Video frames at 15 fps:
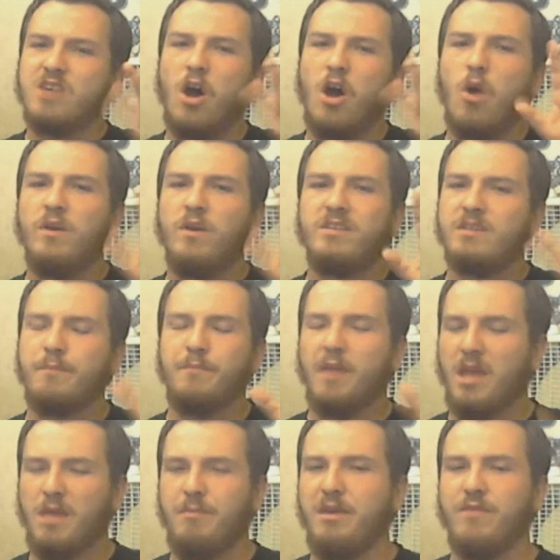always a
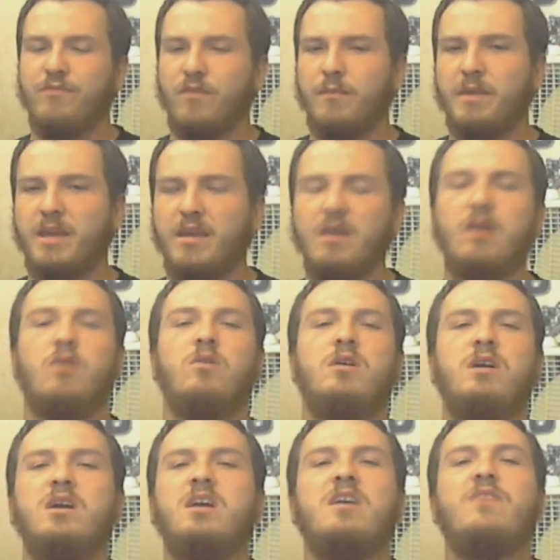maybe for me, you know,
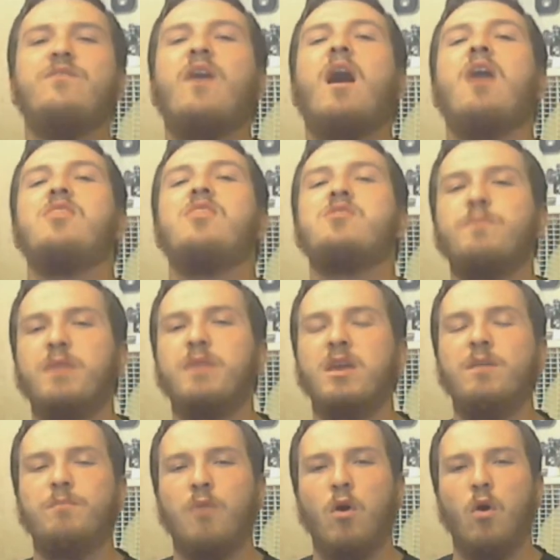if other
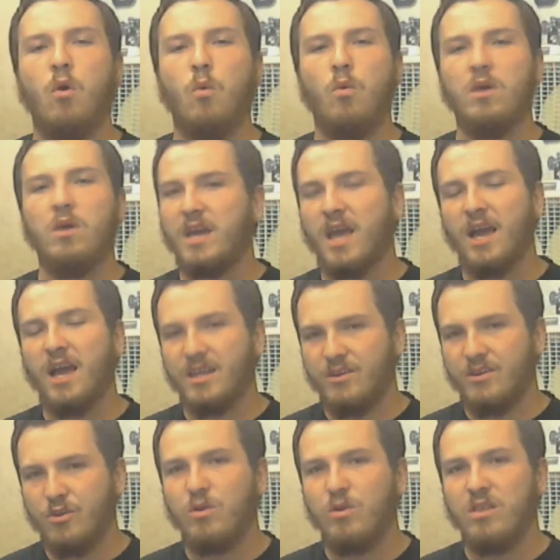people want to kind of
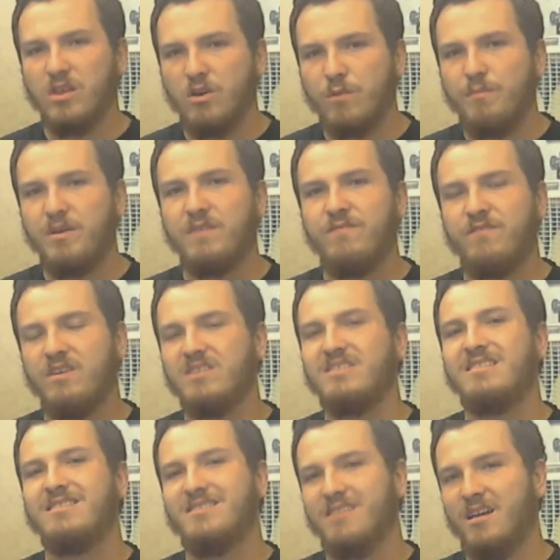do a little bit of
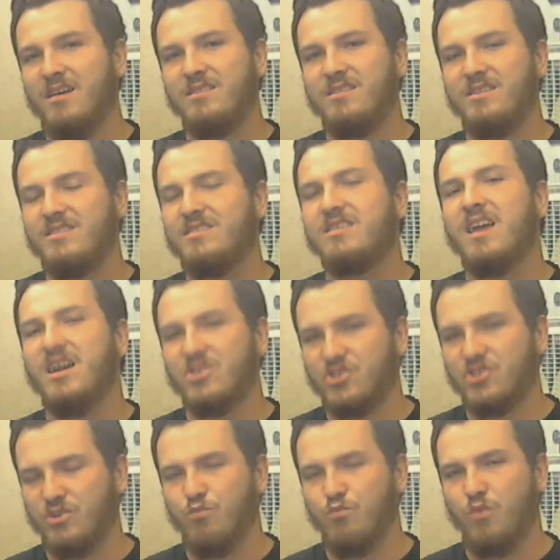a
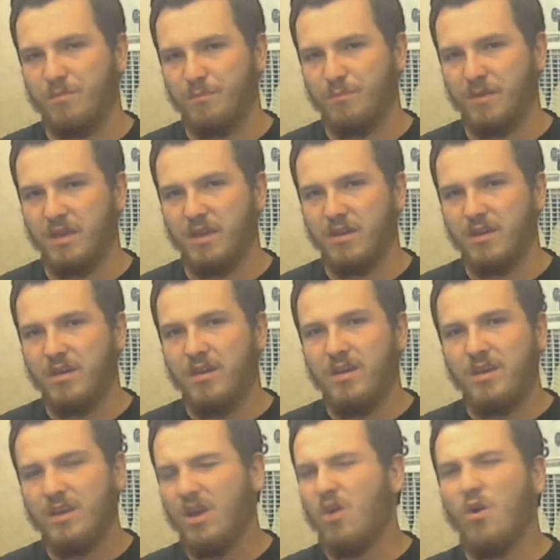discussion with me.
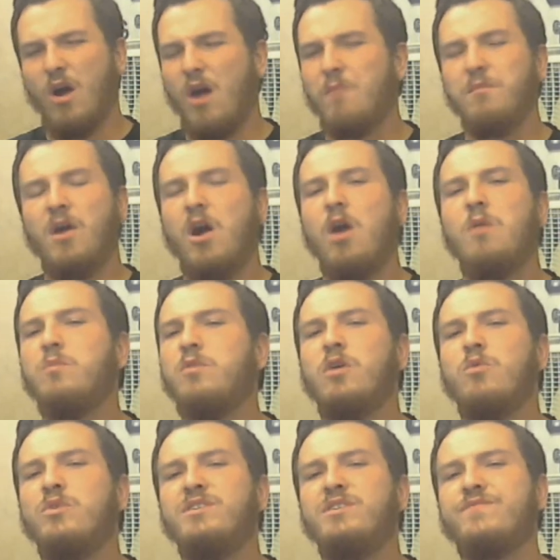You know, I'm, I'm
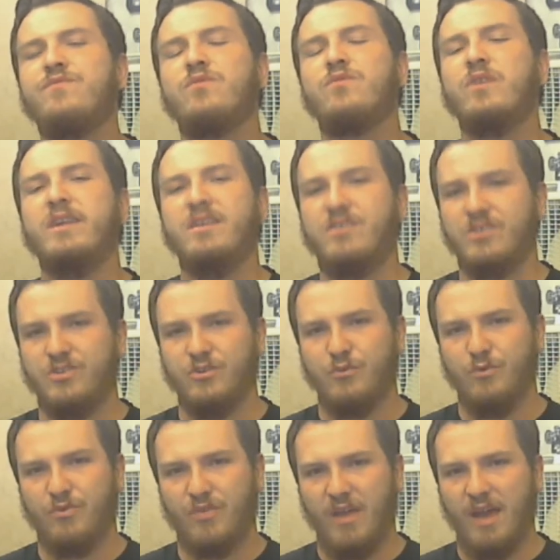always free to do
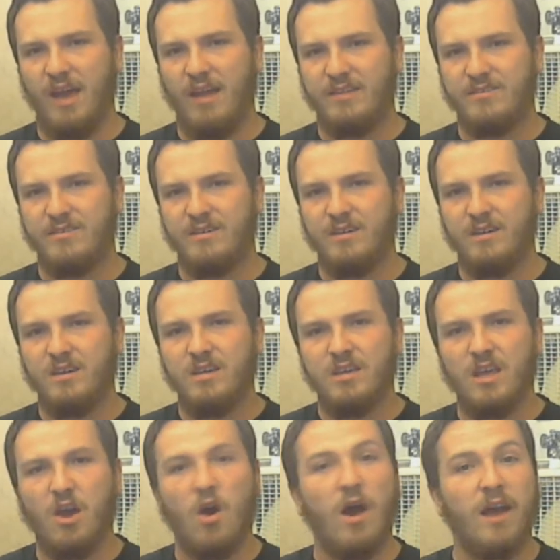that.
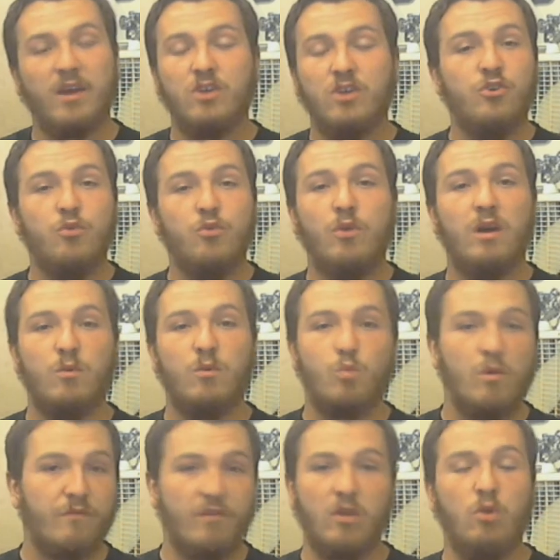You know, I could do a
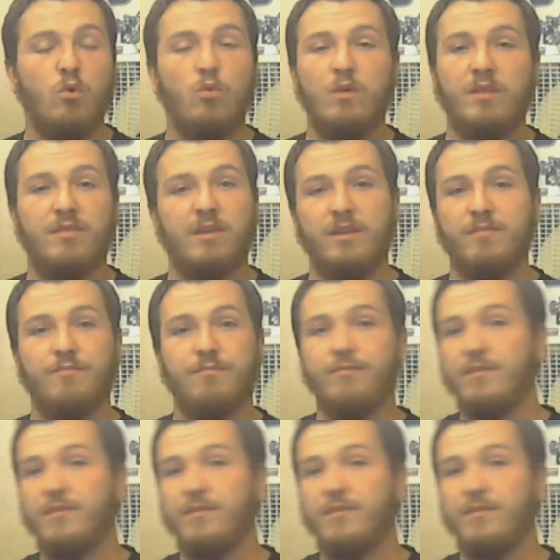review and then,